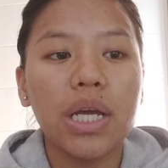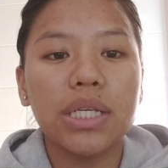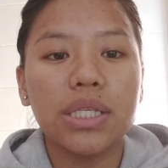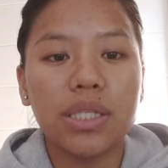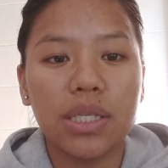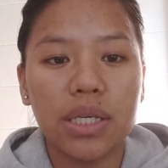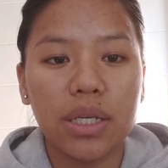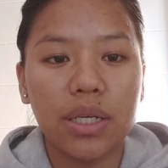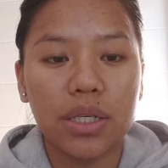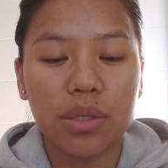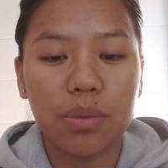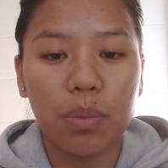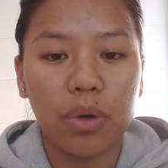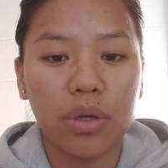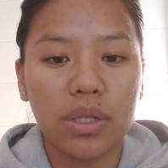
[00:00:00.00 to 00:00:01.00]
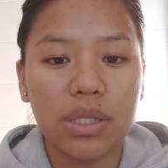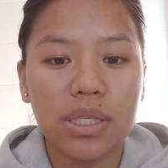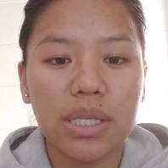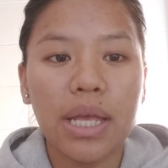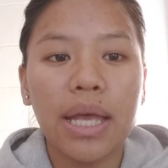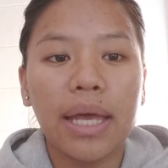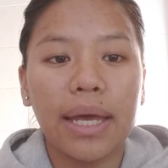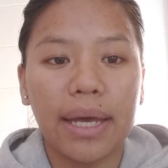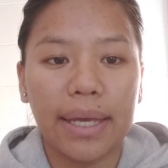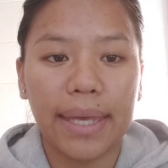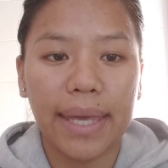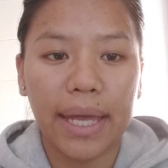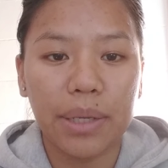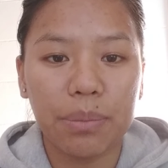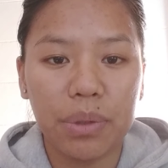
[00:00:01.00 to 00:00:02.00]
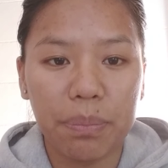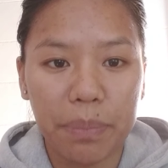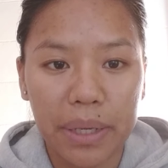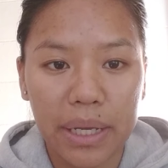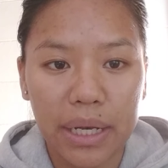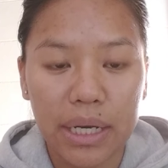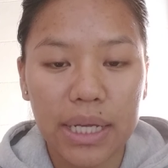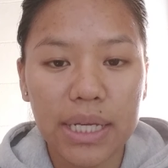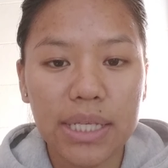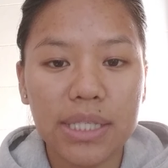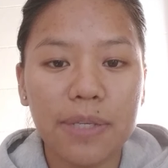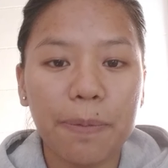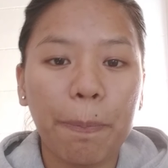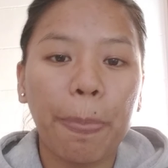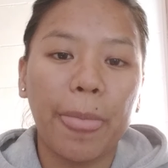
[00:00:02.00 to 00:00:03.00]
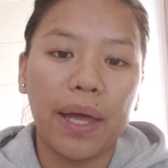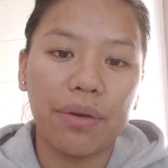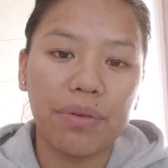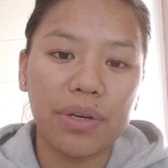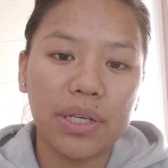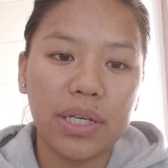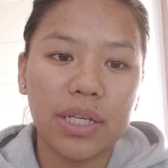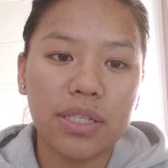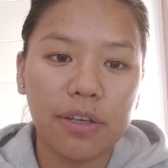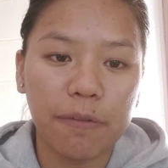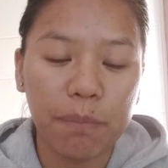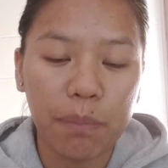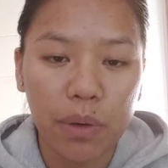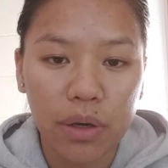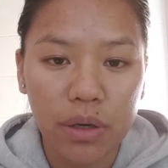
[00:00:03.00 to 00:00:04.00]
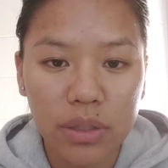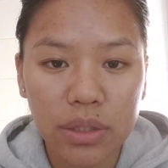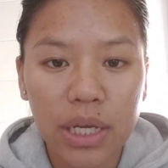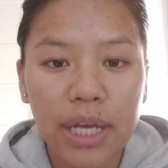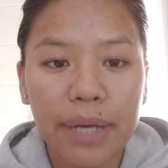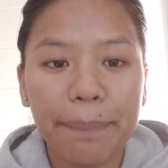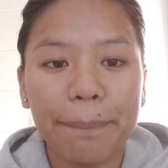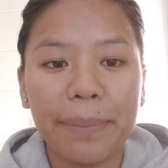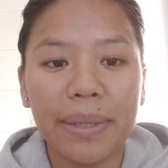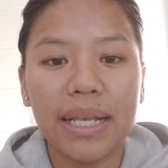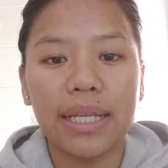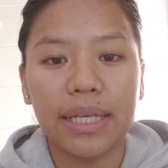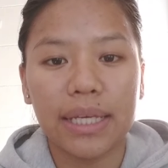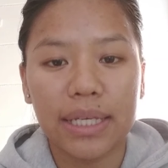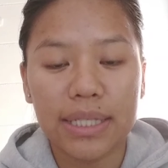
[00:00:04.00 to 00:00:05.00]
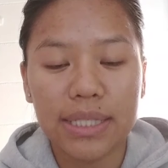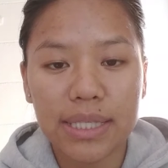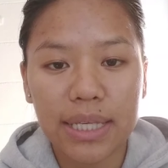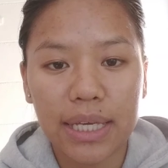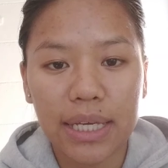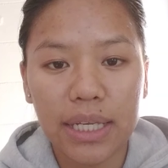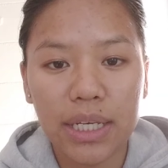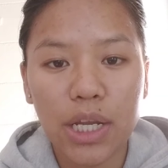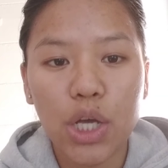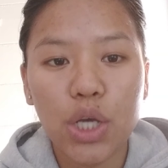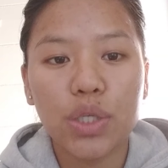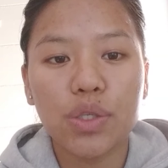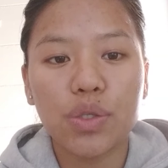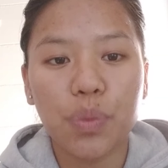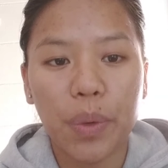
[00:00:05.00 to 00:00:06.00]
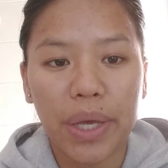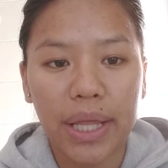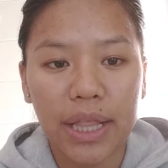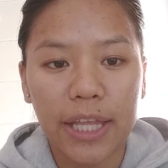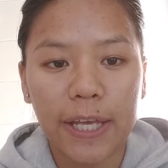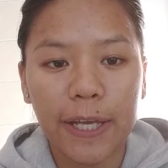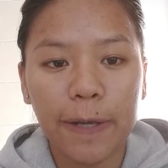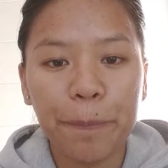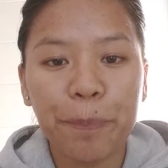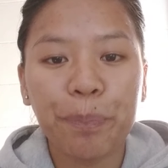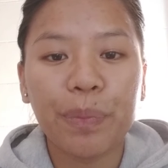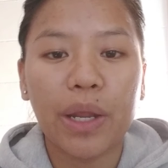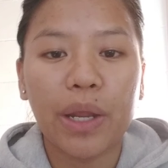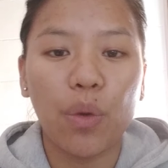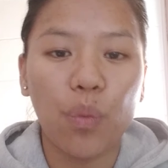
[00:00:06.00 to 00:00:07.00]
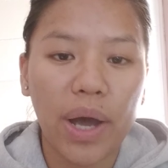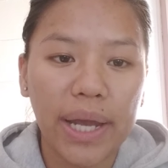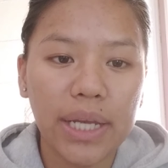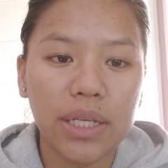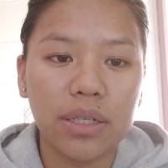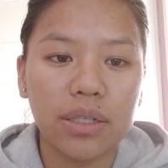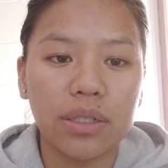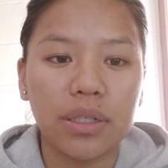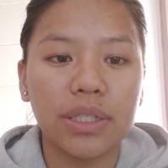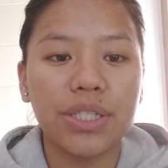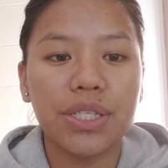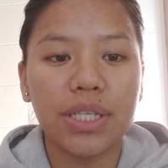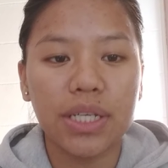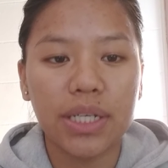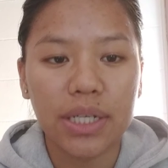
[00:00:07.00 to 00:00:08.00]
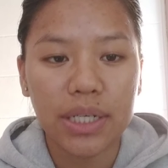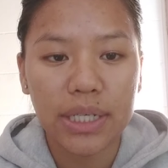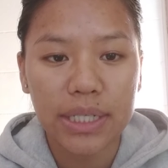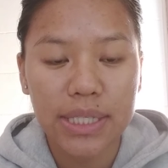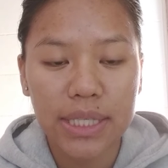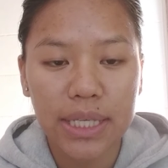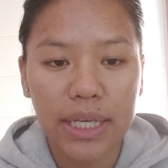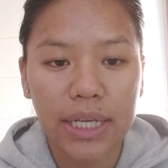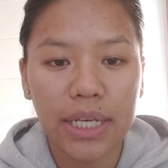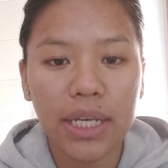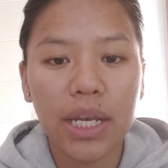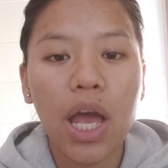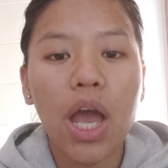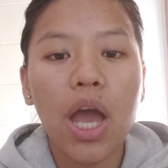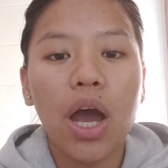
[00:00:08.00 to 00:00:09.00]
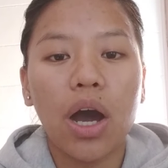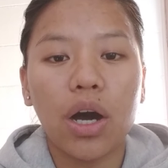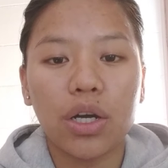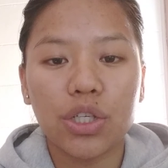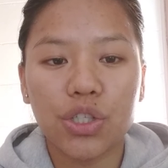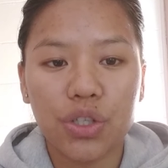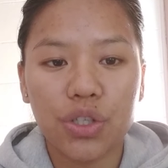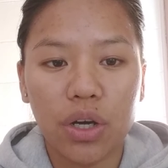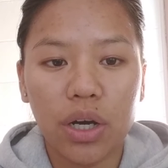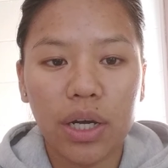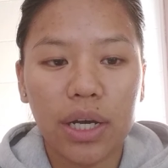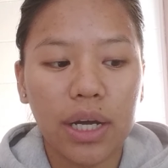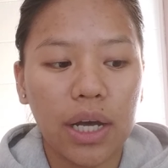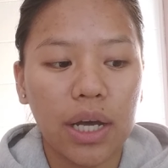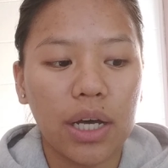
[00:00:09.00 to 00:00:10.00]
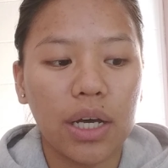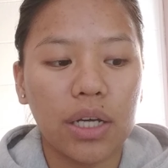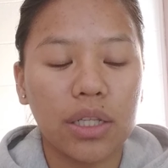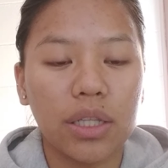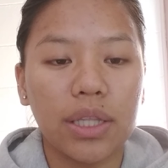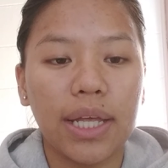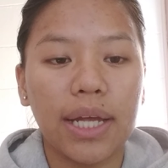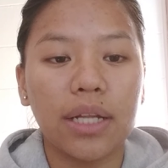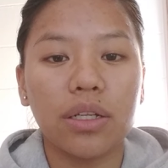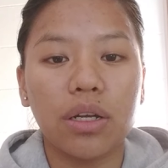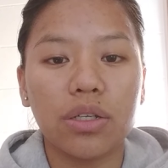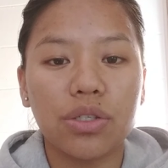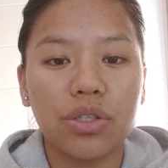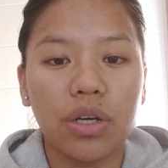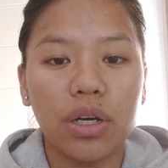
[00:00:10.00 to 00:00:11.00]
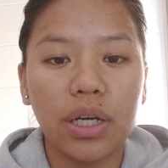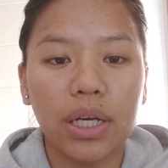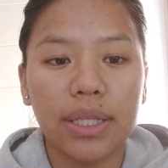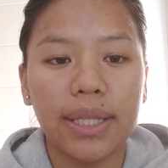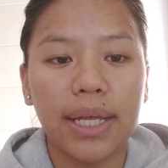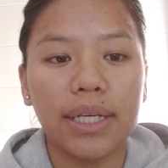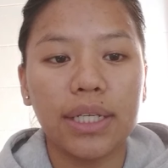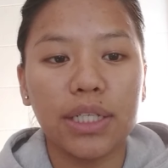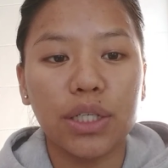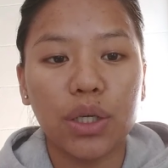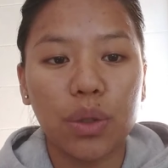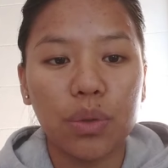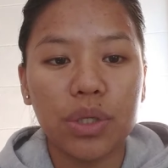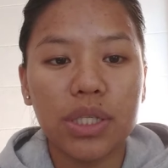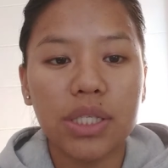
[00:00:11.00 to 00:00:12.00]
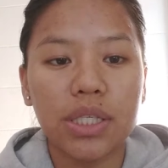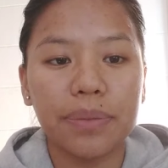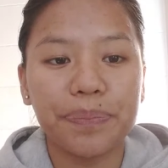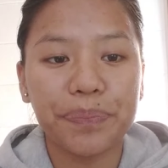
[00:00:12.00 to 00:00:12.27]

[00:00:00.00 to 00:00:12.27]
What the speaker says: serious burns can be painless. Redness of burn, peeling skin, swelling, white or charred skin, a shock that includes